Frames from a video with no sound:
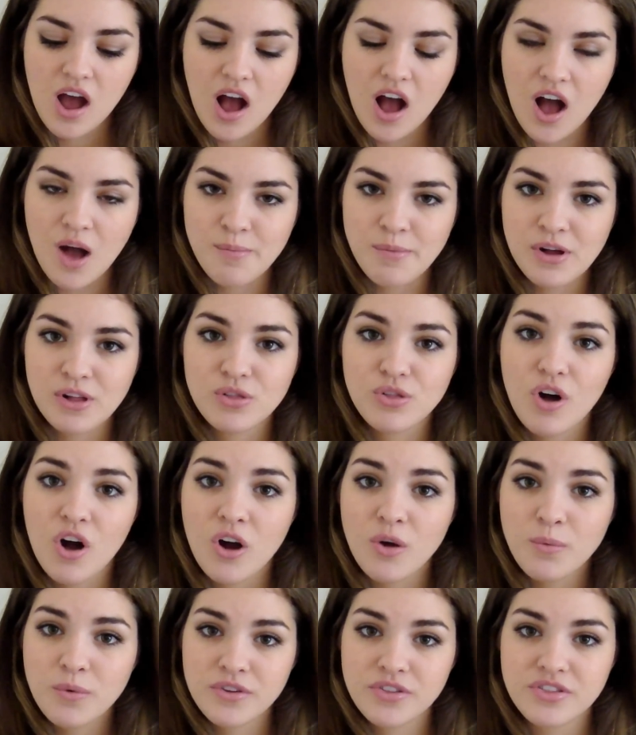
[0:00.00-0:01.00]
Um,
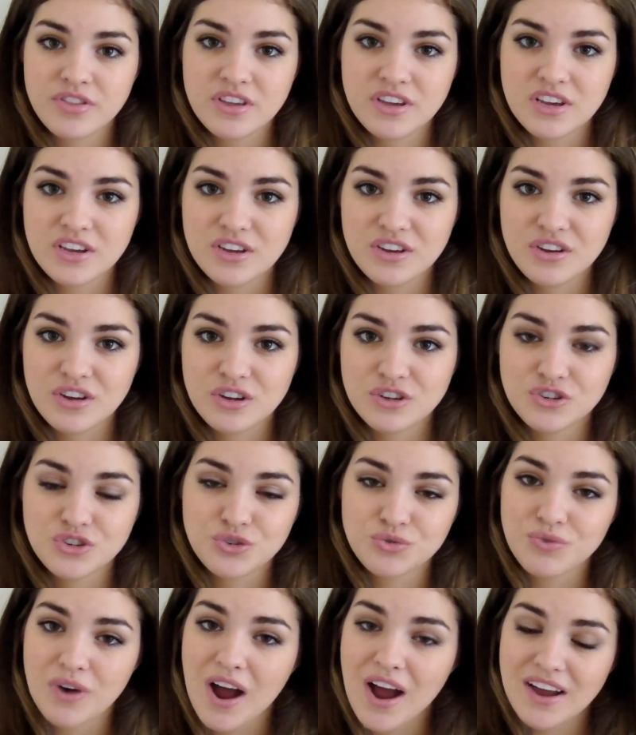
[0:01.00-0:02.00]
along with the
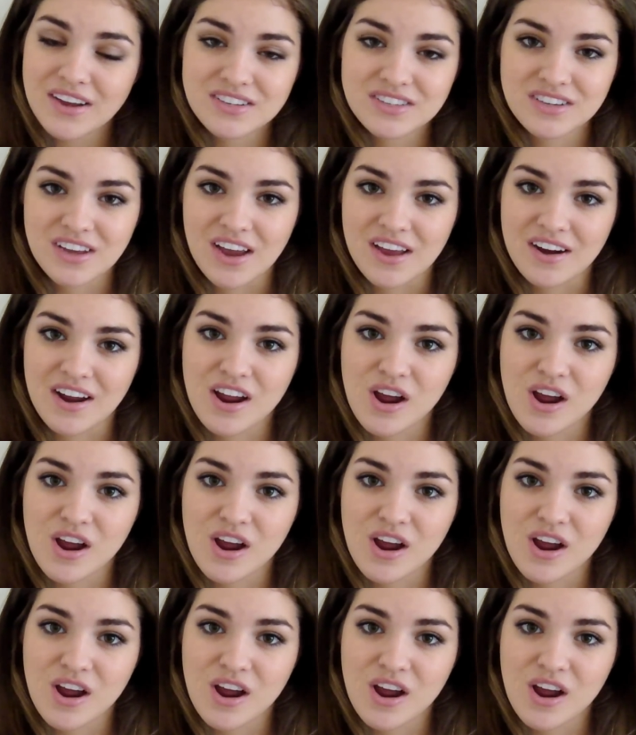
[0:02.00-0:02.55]
dry skin,